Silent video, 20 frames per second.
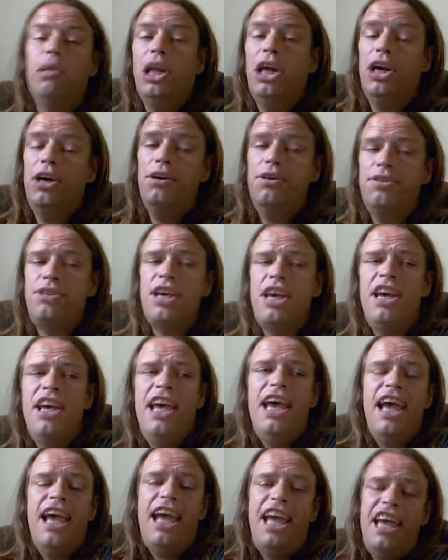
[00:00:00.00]
blows,
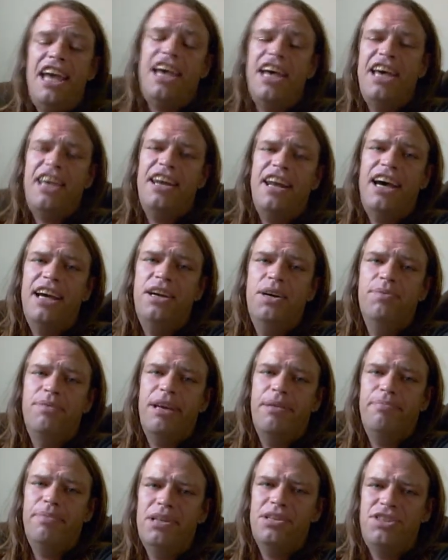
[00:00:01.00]
and I hope
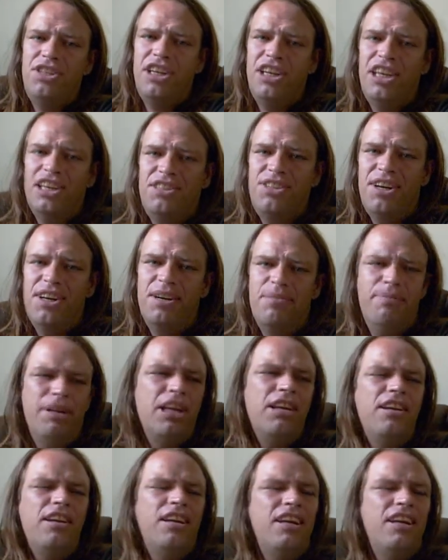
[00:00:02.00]
that person gets hurt. But